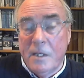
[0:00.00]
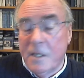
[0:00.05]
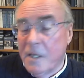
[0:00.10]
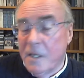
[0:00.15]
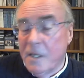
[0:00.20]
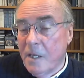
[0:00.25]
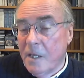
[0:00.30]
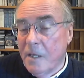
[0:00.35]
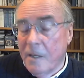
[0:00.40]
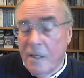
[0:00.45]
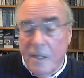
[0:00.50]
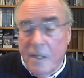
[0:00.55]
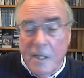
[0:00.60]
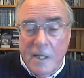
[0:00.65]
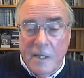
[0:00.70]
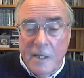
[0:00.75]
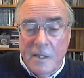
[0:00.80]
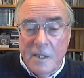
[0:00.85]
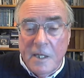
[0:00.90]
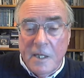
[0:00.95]
uh,
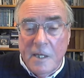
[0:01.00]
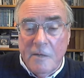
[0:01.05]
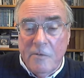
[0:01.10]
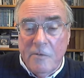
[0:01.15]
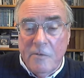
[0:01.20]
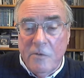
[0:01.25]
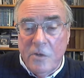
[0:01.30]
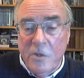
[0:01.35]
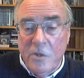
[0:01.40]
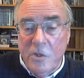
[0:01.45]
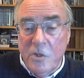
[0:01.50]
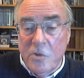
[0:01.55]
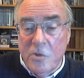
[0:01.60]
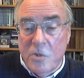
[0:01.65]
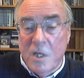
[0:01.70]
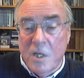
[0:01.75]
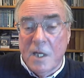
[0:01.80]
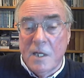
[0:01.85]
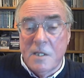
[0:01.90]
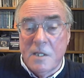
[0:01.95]
and, and
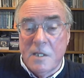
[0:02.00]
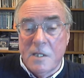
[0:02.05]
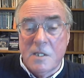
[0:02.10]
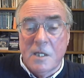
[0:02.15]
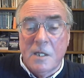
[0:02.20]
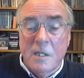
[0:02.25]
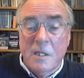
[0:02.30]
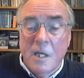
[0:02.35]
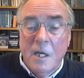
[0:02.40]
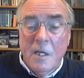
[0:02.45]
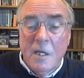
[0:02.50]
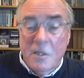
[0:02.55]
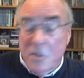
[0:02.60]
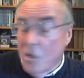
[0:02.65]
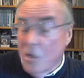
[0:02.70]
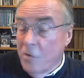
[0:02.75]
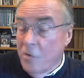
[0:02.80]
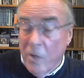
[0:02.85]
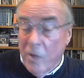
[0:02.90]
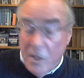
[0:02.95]
utilize it. It's
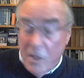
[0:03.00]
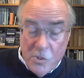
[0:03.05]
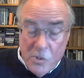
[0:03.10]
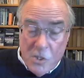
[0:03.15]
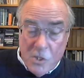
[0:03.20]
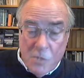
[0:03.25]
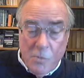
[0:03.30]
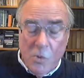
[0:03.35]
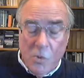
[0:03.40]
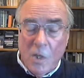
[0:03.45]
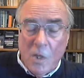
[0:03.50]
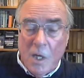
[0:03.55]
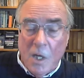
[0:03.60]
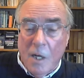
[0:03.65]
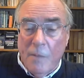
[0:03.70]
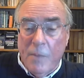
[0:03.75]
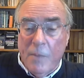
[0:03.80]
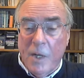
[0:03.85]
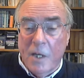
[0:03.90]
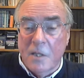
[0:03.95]
got rather a small
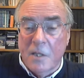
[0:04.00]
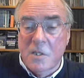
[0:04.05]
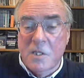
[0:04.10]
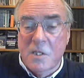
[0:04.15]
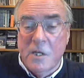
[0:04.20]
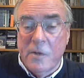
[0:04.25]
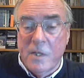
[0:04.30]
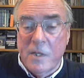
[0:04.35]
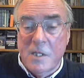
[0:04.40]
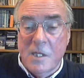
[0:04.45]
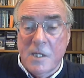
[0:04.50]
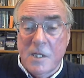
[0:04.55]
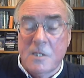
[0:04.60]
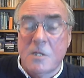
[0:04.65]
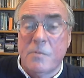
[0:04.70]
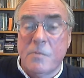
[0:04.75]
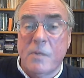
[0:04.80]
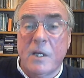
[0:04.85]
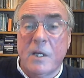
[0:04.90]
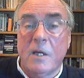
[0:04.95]
car park, so it tends
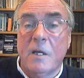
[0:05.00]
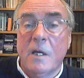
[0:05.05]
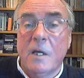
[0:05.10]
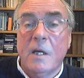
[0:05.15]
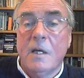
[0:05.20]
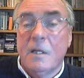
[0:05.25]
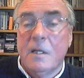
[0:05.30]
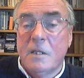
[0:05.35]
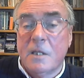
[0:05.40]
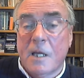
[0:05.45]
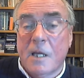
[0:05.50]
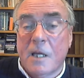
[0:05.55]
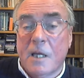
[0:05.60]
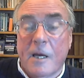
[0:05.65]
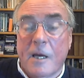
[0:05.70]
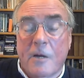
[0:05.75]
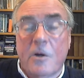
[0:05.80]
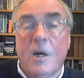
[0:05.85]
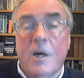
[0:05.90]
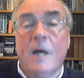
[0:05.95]
to be to get
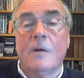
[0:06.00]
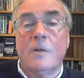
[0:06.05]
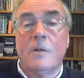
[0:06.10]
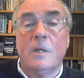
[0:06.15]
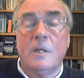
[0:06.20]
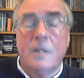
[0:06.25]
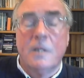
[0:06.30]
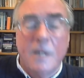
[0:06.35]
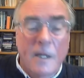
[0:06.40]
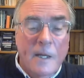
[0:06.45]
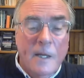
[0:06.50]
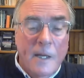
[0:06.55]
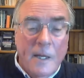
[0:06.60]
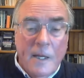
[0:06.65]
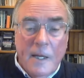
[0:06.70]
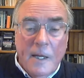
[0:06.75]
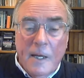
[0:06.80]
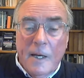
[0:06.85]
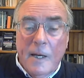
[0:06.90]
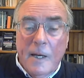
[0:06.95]
crowded.
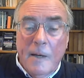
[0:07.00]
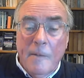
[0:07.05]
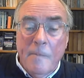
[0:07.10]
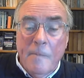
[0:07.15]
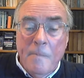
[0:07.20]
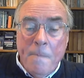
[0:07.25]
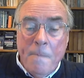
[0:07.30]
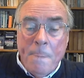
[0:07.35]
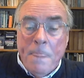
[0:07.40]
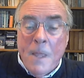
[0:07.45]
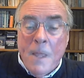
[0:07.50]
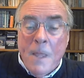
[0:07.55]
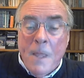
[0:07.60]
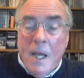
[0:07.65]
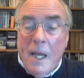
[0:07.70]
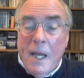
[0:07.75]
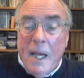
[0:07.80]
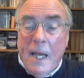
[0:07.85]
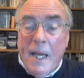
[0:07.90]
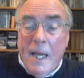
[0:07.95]
Um,
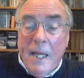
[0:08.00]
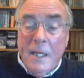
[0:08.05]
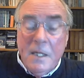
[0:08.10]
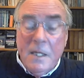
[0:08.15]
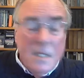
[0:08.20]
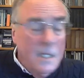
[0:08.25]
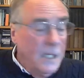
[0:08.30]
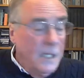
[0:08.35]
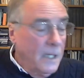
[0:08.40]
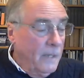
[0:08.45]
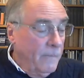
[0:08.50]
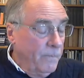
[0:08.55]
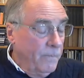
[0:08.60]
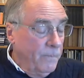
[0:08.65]
and uh,